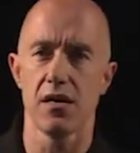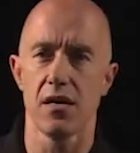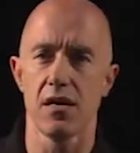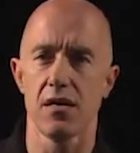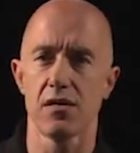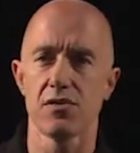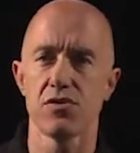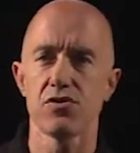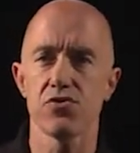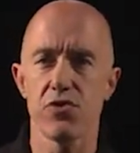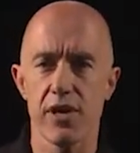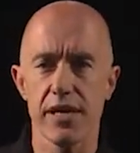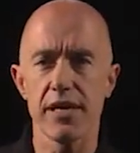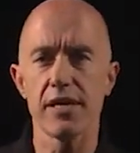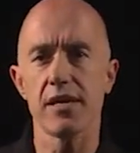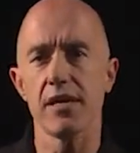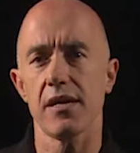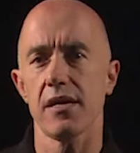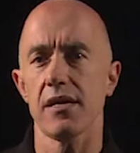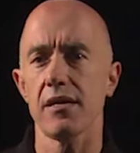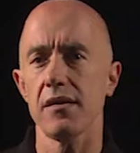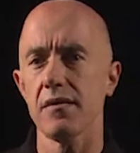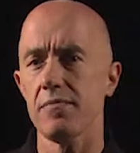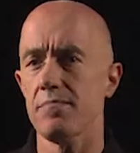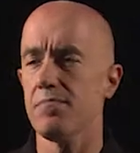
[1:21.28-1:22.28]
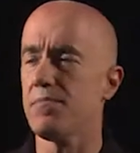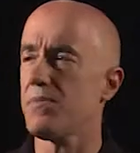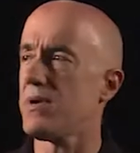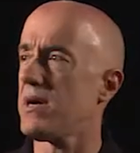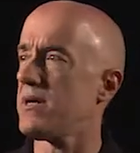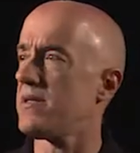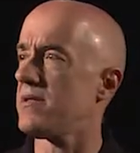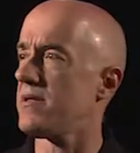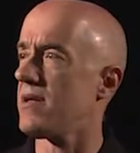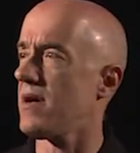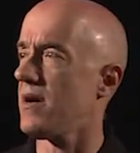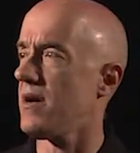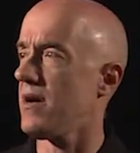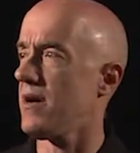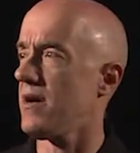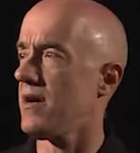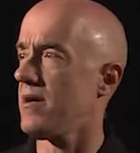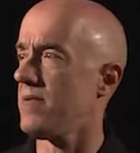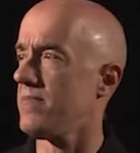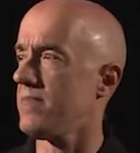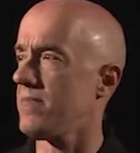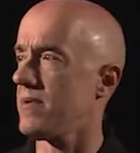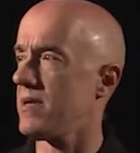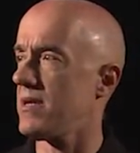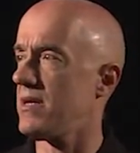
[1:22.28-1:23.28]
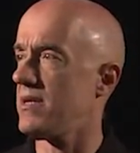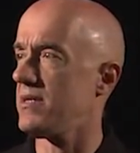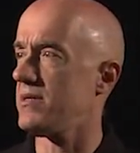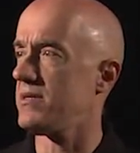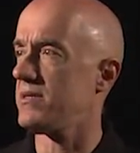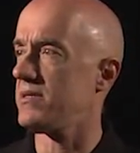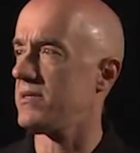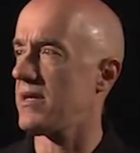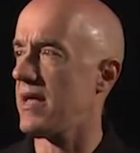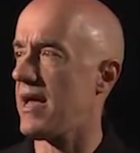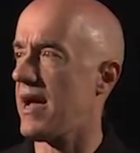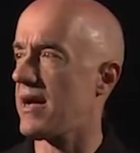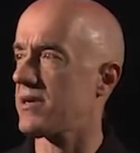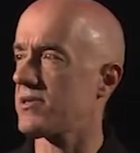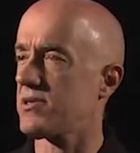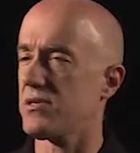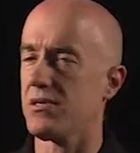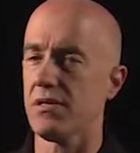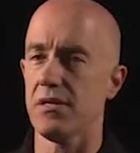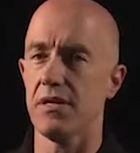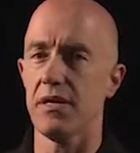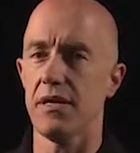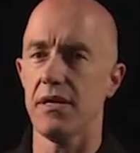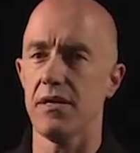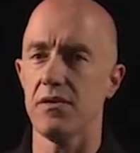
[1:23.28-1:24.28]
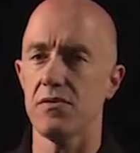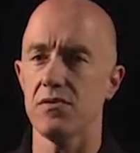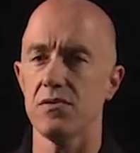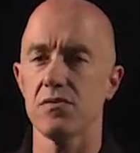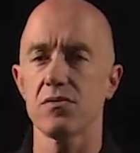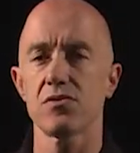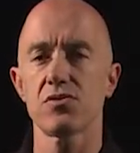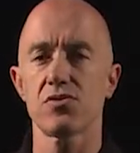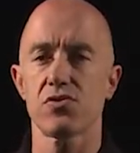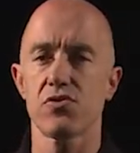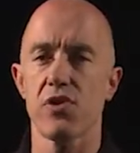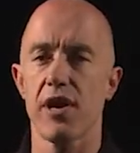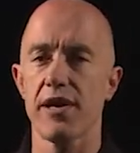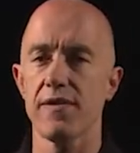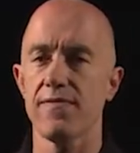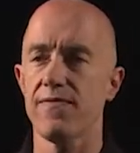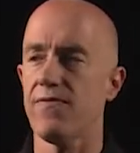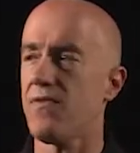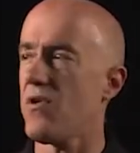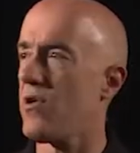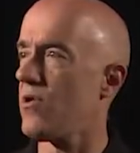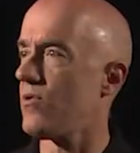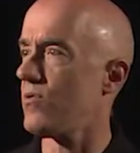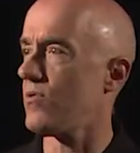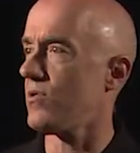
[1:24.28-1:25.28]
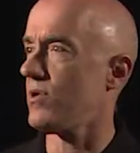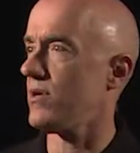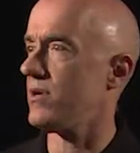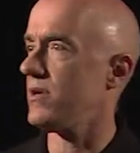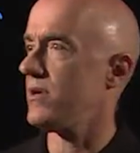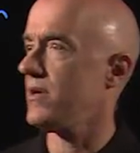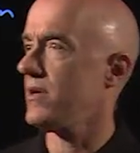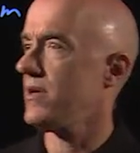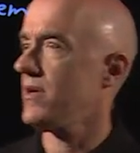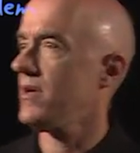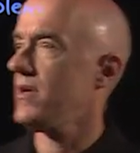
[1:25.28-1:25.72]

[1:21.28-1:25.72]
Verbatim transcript: uh, tricky, but um, is actually straightforward.